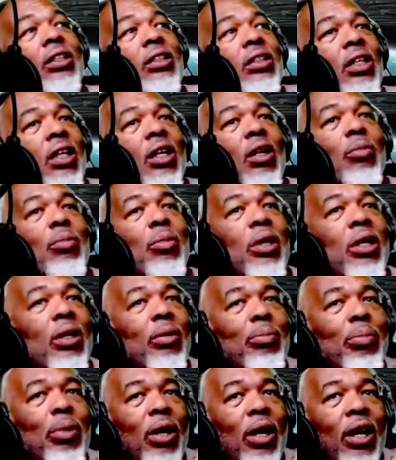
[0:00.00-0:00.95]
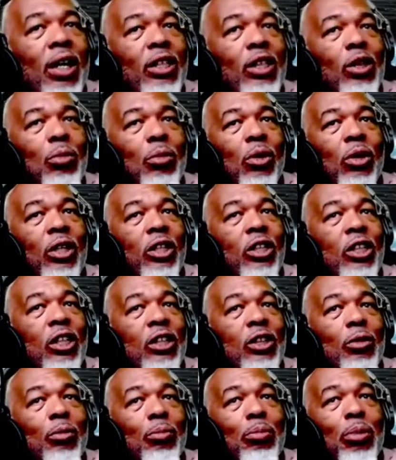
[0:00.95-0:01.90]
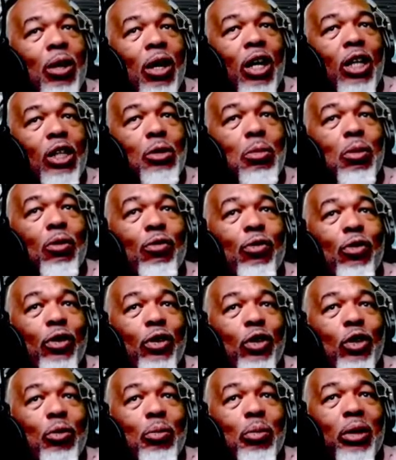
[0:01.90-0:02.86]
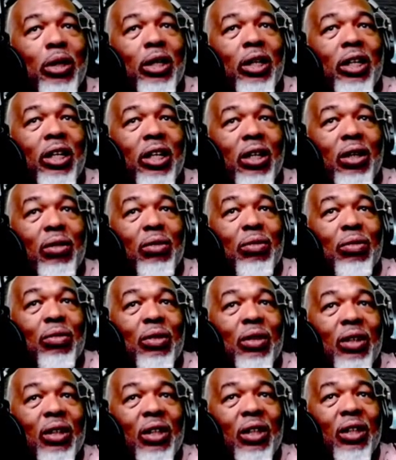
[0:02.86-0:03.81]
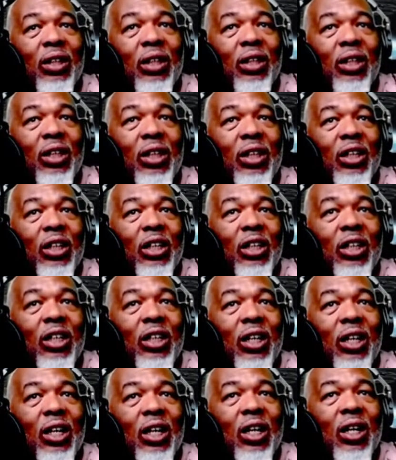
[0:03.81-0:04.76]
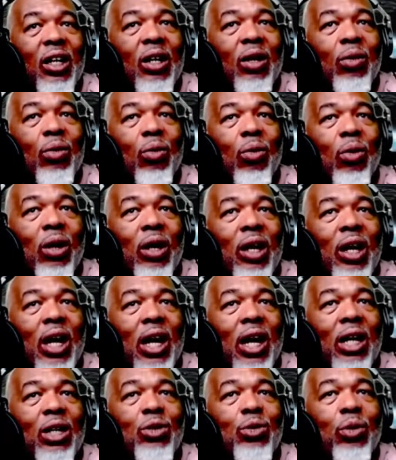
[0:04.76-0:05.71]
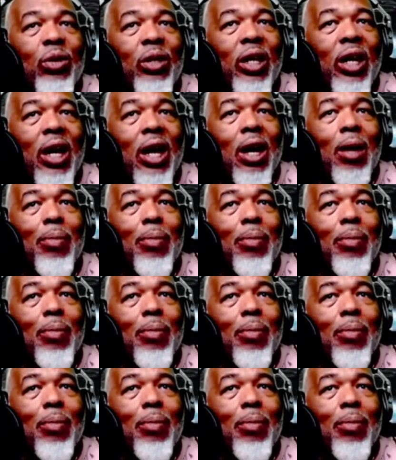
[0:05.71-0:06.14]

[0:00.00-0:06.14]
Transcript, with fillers: It's going to be impossible. It's it's impossible for you to believe uh, what actually